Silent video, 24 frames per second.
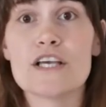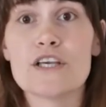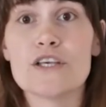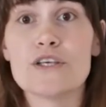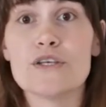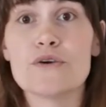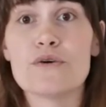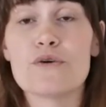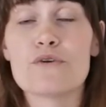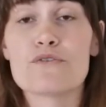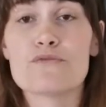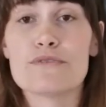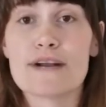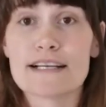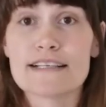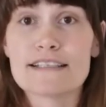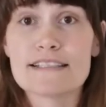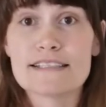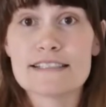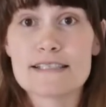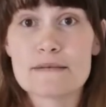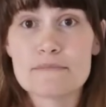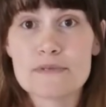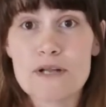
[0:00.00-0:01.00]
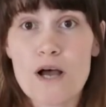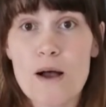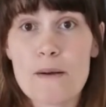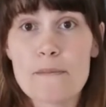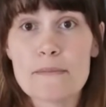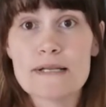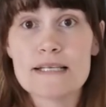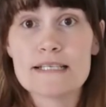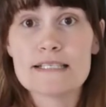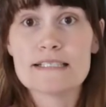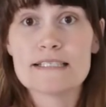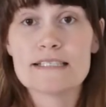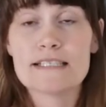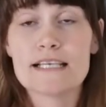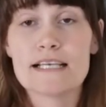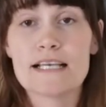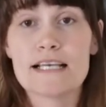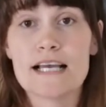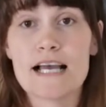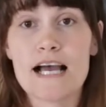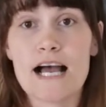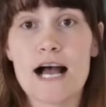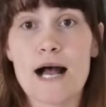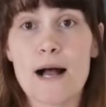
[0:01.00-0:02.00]
your rectus abdominis
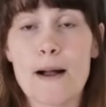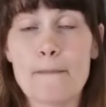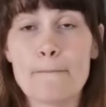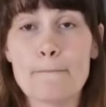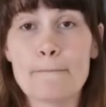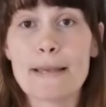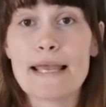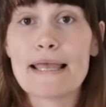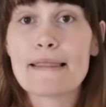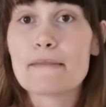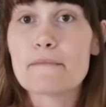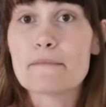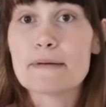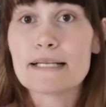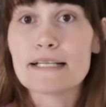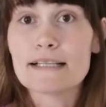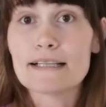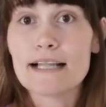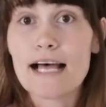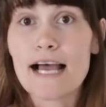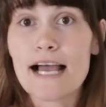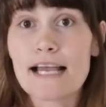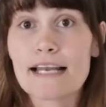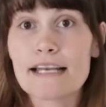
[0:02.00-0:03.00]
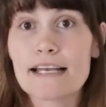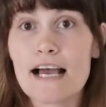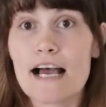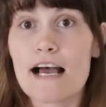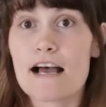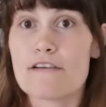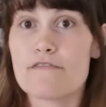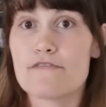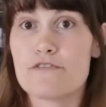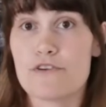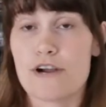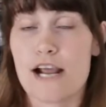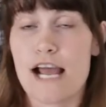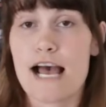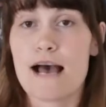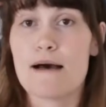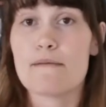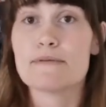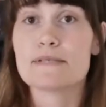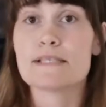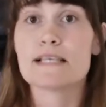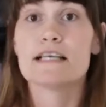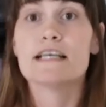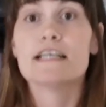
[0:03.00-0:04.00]
in the middle line of your
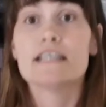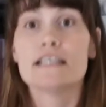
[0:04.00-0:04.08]
abs.